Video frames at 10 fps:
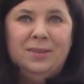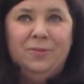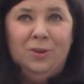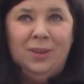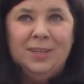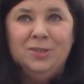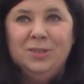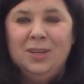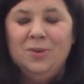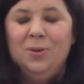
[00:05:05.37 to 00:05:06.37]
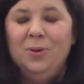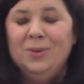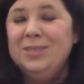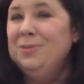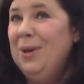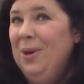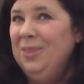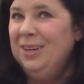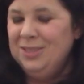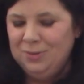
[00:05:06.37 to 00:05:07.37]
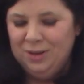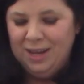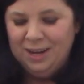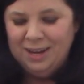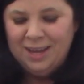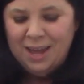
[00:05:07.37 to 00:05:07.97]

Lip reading: fertilizer is that you can always smell that it's organic,